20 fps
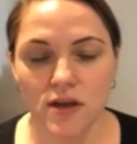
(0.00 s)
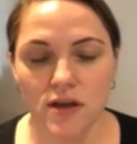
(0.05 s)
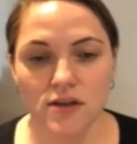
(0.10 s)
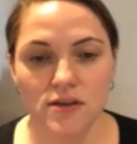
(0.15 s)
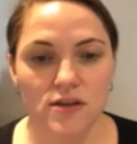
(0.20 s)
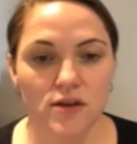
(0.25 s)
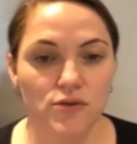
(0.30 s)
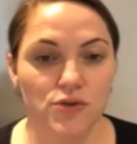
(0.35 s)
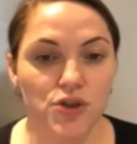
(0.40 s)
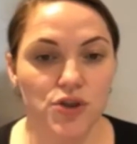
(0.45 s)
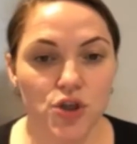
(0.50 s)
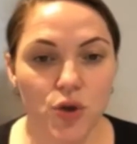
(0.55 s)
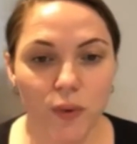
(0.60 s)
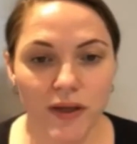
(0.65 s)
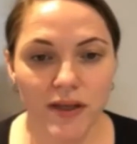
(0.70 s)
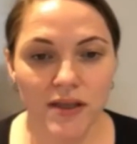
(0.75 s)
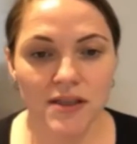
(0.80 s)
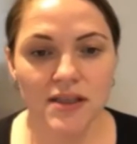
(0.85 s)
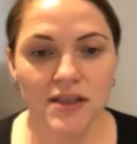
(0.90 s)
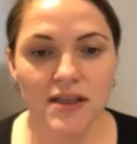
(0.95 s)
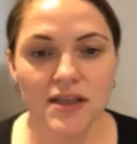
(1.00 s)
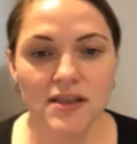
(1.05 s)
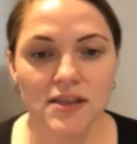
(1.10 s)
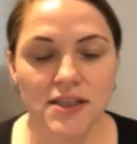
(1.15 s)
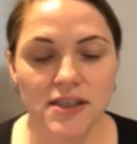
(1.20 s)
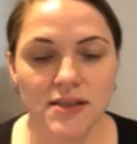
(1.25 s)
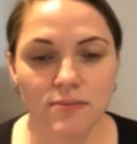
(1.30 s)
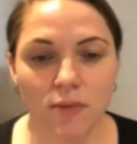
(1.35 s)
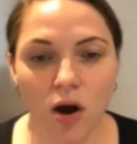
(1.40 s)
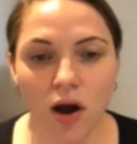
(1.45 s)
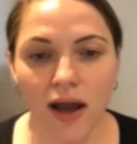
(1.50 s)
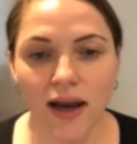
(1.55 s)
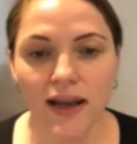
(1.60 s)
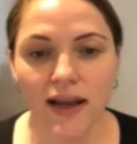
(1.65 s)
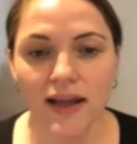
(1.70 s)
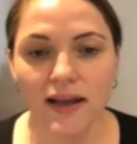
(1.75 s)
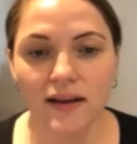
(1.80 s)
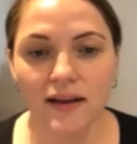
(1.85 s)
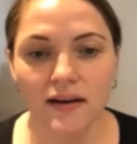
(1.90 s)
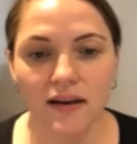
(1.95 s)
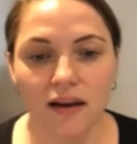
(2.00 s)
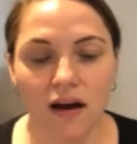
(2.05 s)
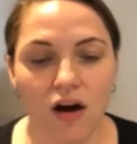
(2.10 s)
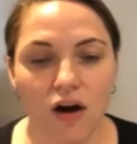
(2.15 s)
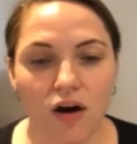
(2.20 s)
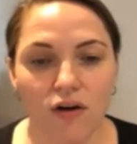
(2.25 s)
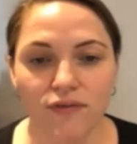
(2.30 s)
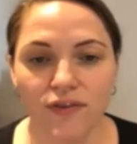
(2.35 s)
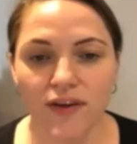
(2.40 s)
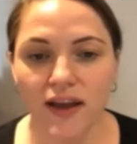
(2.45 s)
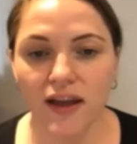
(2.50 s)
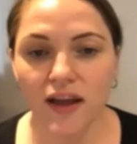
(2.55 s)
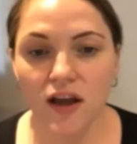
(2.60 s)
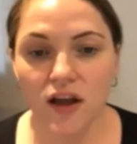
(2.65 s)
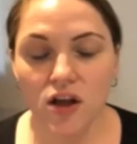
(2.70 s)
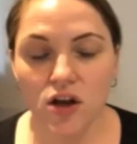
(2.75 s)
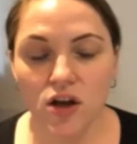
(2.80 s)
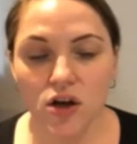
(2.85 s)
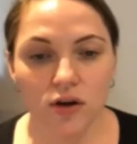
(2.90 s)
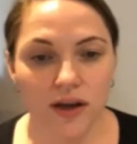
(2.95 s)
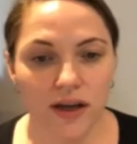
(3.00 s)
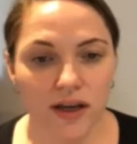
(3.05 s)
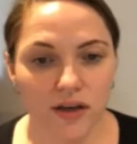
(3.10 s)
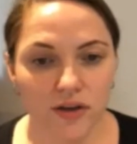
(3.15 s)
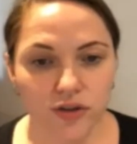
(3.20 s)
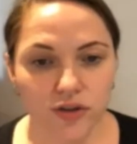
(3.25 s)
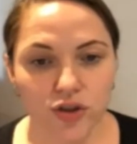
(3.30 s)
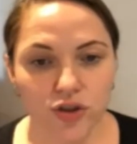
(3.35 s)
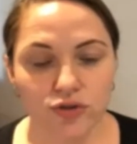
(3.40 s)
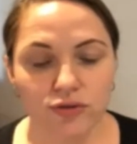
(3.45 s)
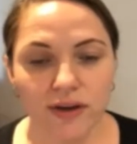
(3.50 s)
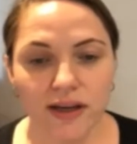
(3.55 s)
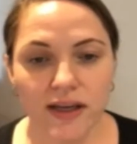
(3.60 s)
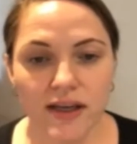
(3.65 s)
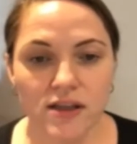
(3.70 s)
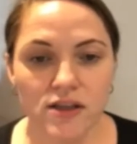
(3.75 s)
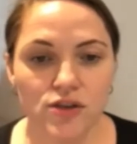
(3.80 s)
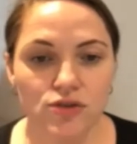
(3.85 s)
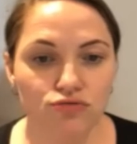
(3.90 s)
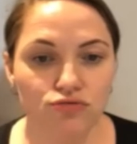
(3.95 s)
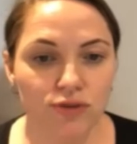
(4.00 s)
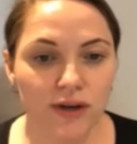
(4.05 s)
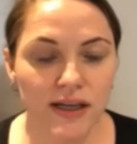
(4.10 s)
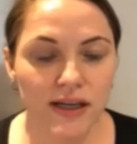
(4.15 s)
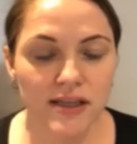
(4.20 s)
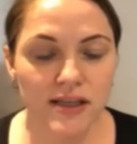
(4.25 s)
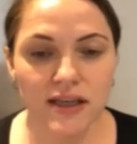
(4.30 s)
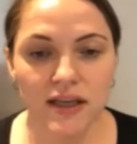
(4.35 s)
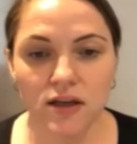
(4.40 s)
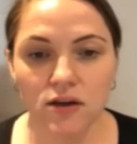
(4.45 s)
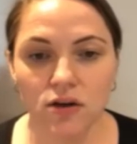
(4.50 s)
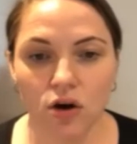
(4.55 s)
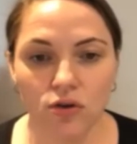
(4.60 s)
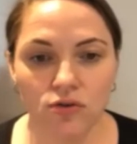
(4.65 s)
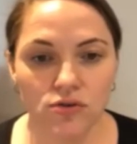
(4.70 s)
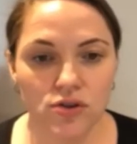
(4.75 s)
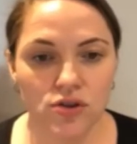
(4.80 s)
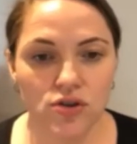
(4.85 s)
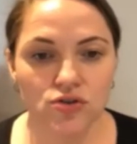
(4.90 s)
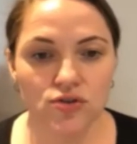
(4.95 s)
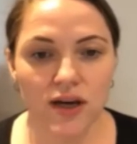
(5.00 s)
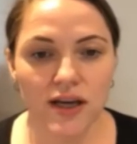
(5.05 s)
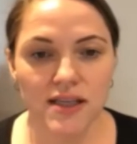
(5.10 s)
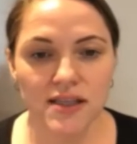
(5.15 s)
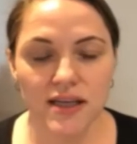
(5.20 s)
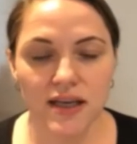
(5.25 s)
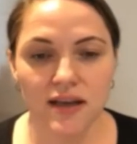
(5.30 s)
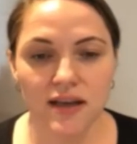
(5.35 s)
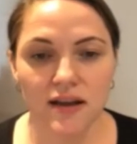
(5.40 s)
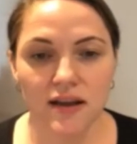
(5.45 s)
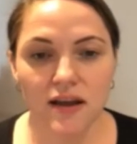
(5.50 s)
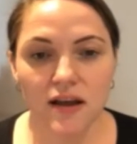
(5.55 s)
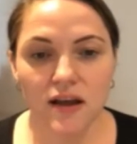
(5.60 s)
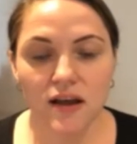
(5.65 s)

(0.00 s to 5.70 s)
So squinting, smiling, laughing, looking at screens, reading, concentrating.